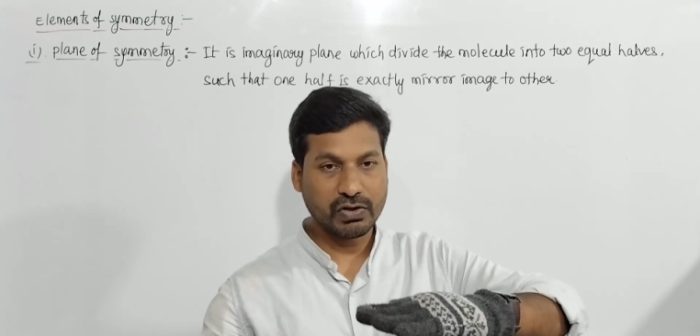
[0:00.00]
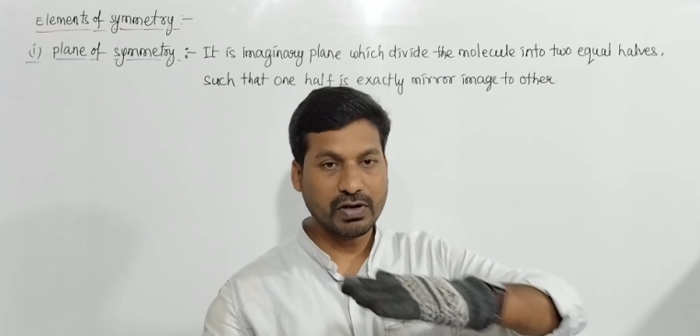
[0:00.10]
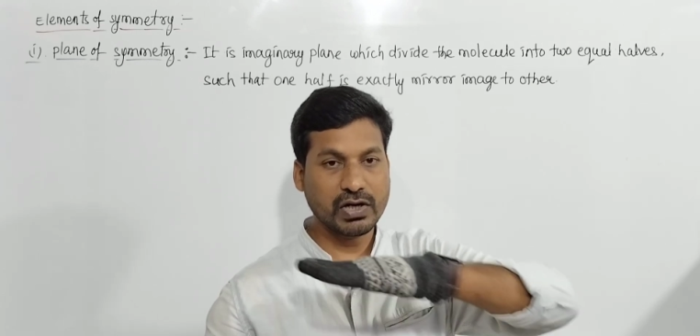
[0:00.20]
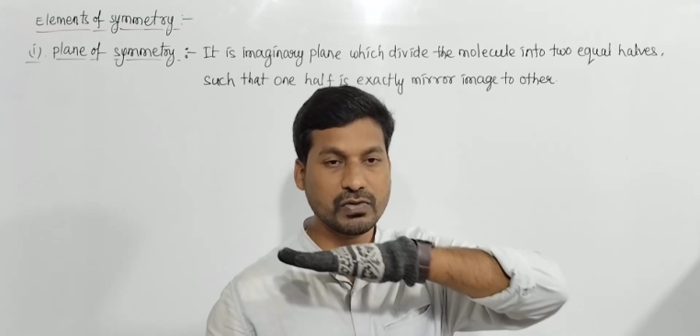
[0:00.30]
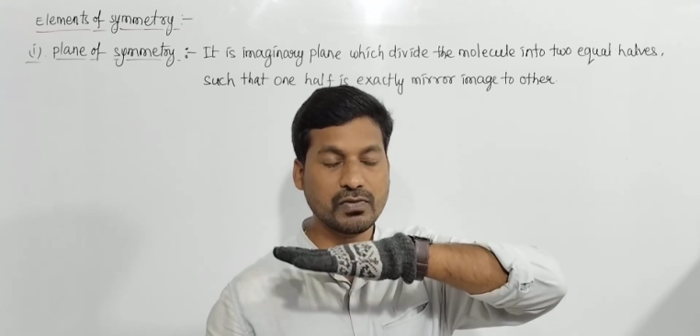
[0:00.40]

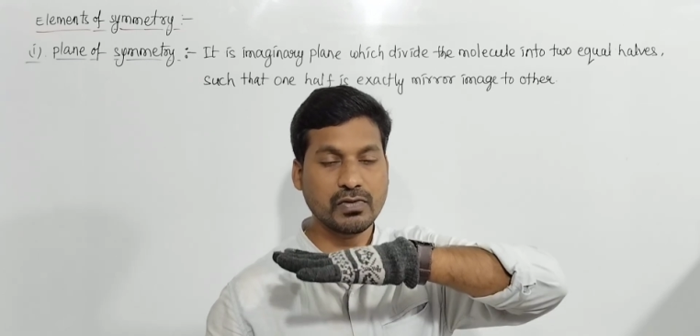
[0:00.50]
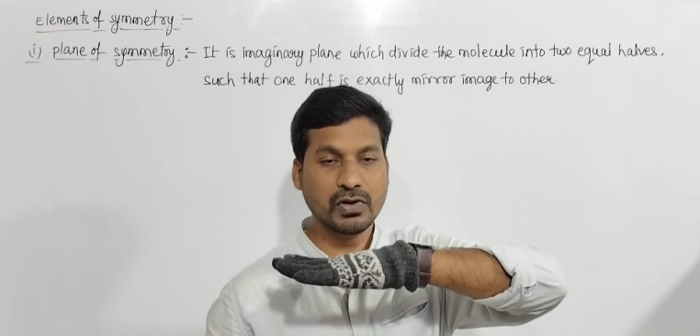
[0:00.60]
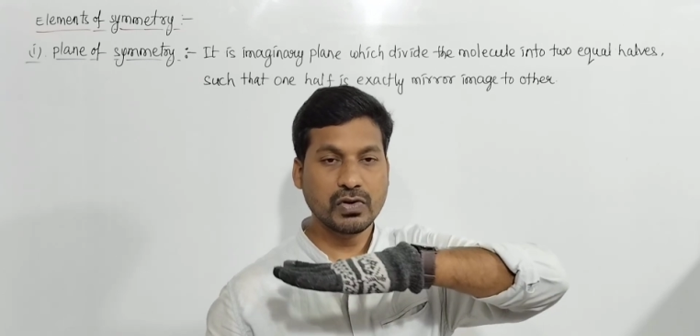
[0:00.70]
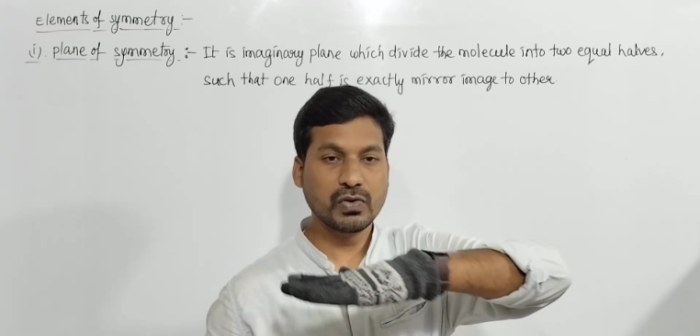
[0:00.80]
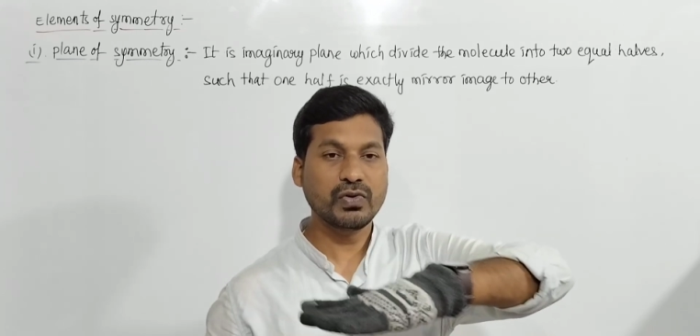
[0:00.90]
into
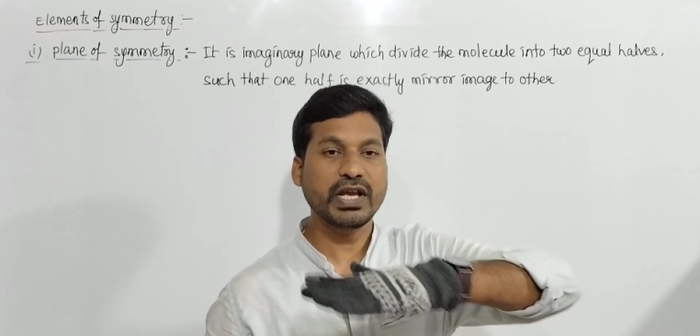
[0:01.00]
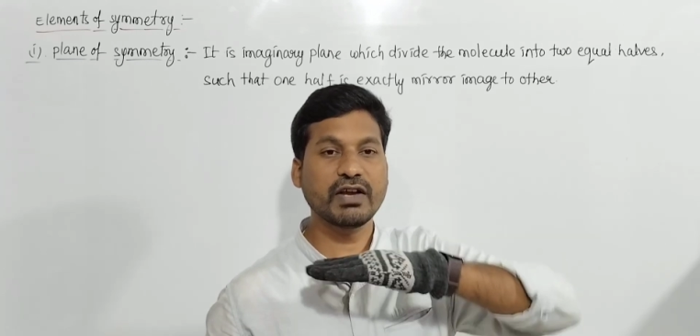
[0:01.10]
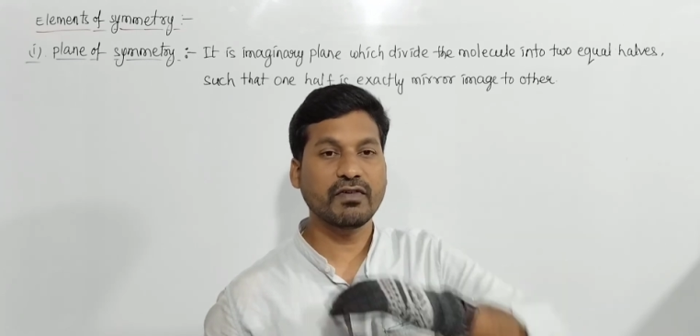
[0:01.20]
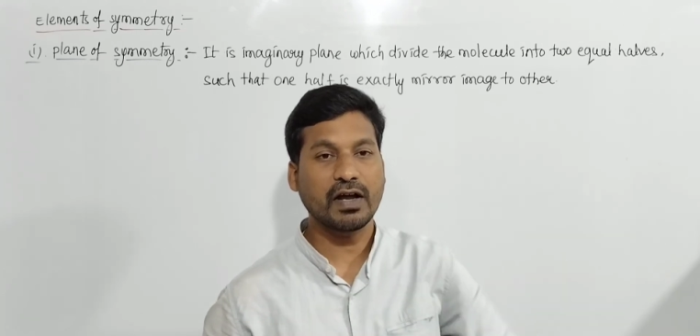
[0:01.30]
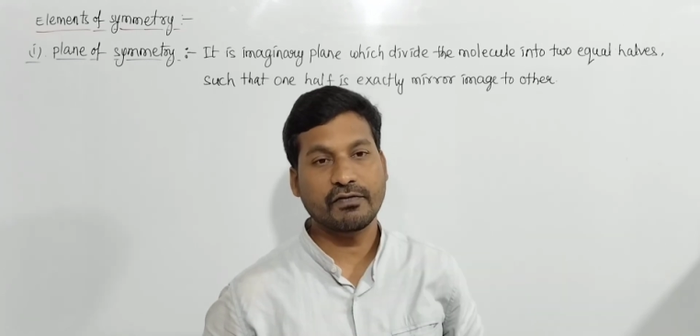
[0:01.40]
2
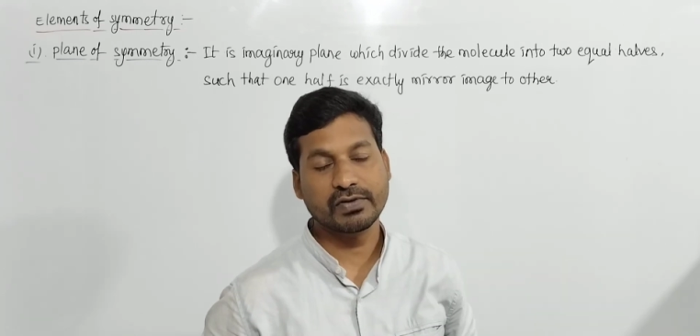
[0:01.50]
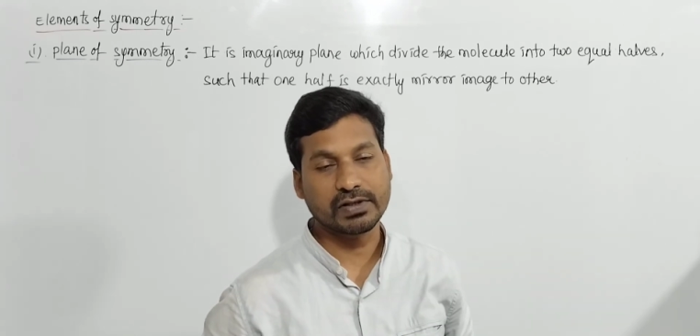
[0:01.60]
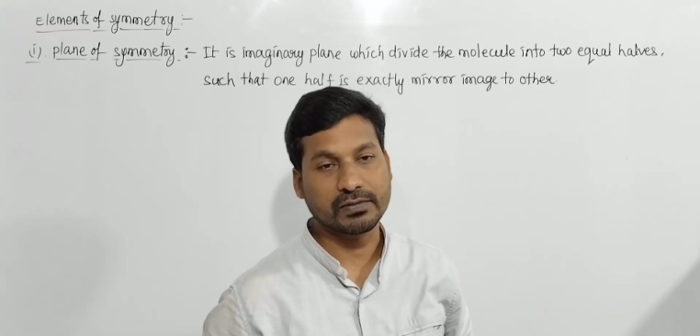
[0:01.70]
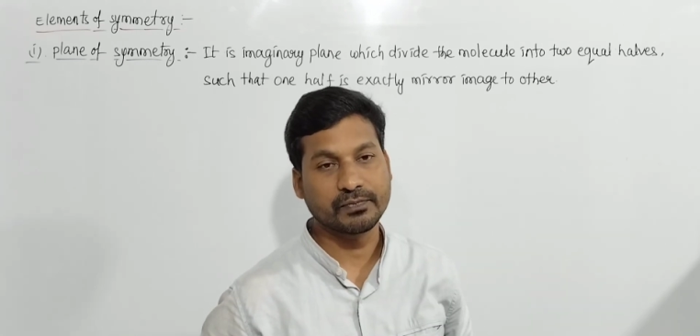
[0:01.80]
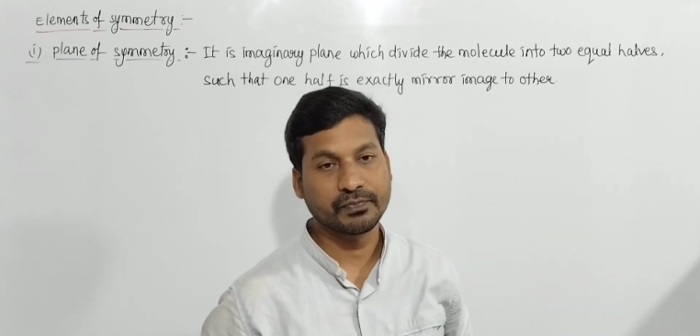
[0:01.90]
equal halves,
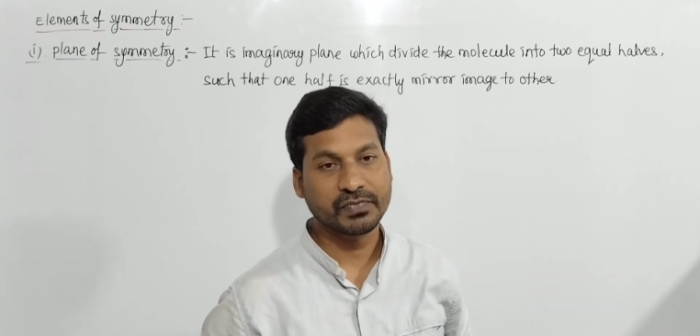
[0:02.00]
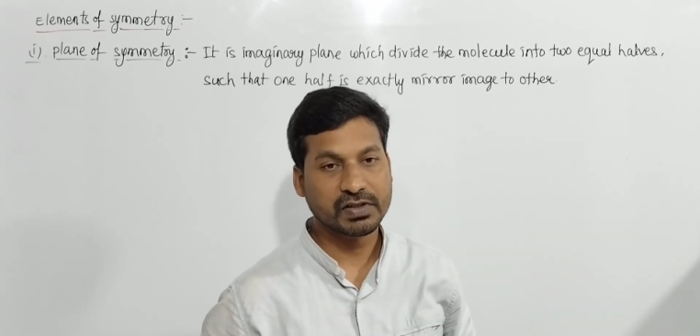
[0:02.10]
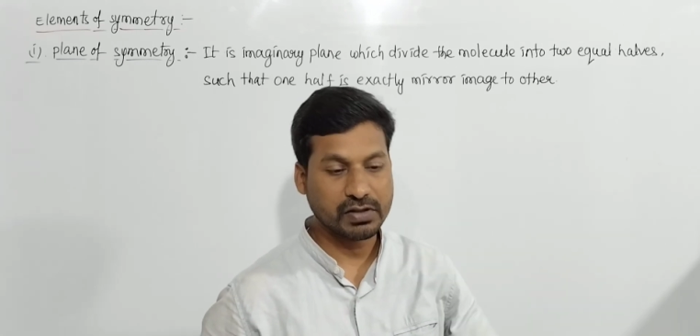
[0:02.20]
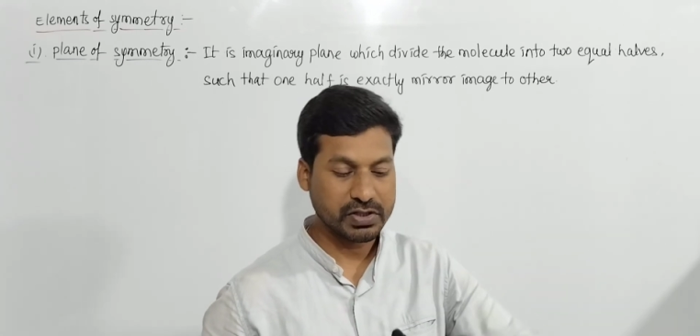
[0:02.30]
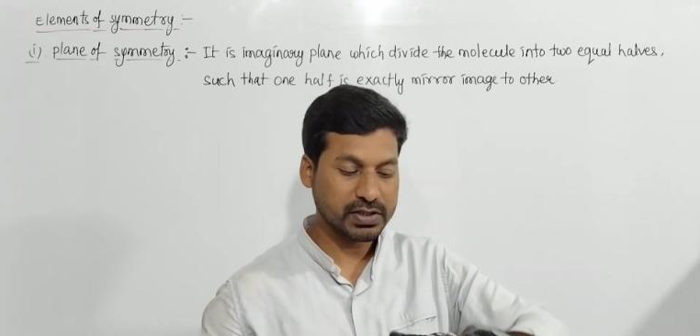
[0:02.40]

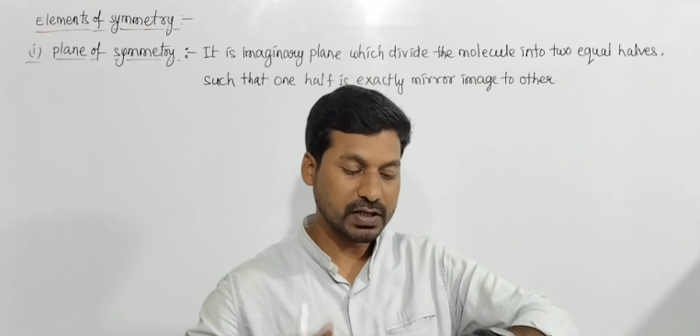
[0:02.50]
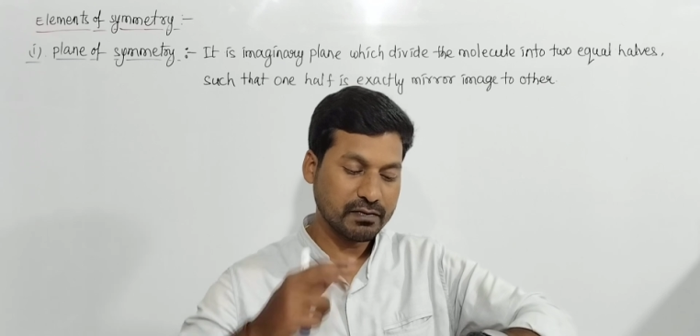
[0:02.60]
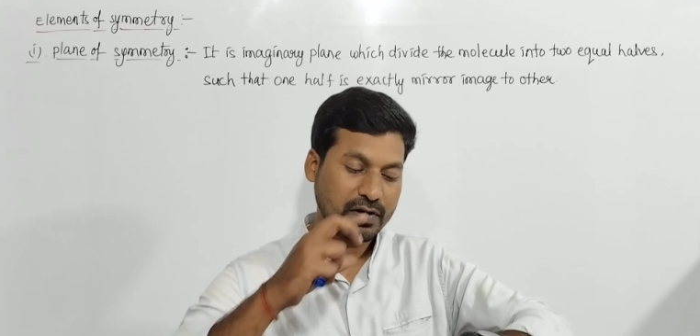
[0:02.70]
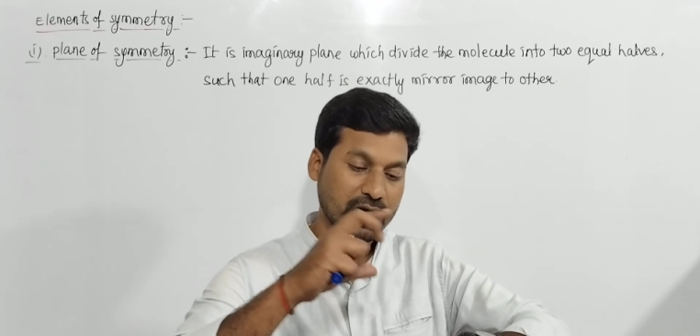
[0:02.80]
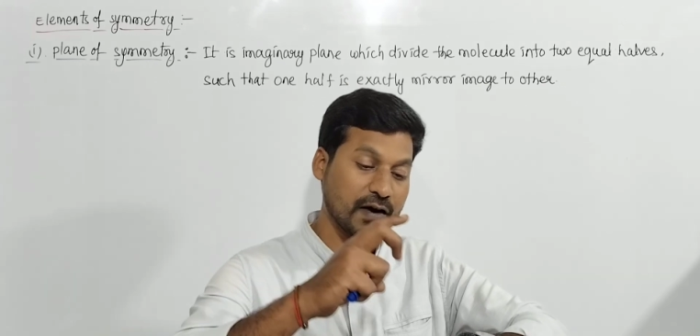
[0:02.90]
such that
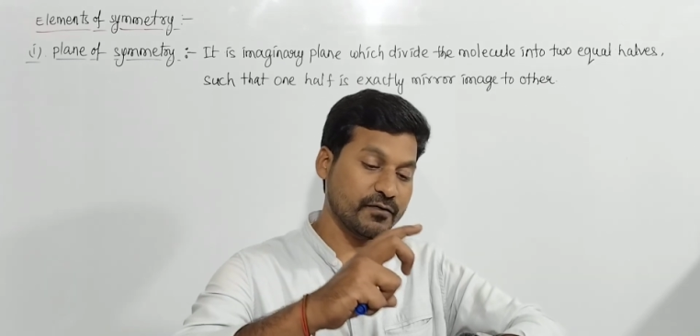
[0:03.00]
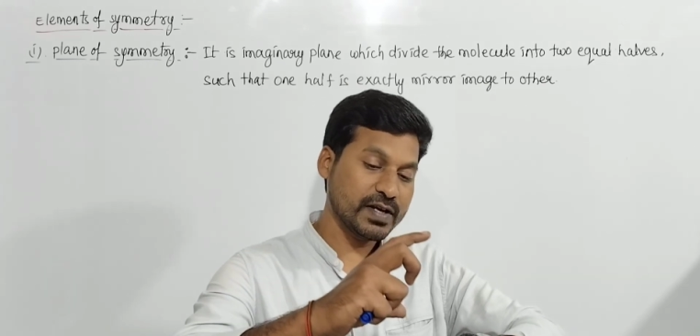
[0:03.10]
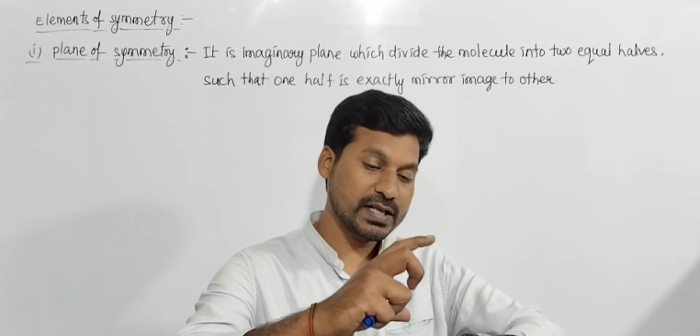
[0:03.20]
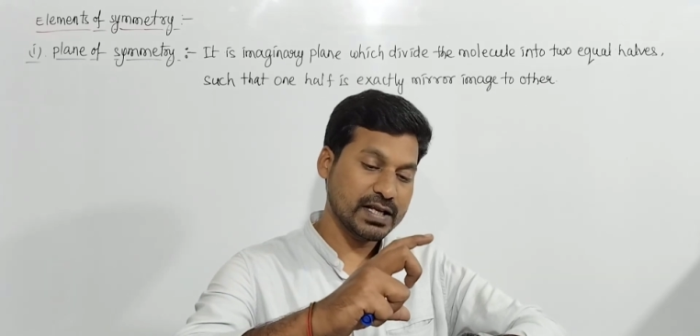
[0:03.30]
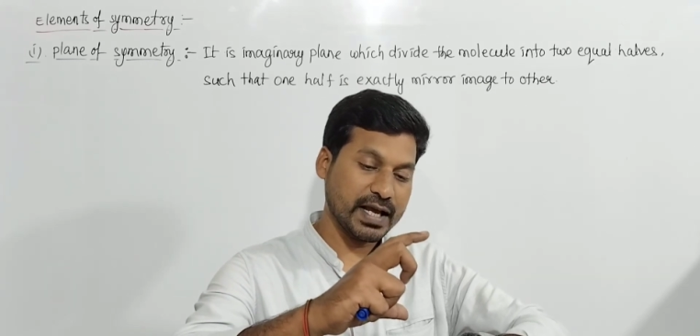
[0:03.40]
one half is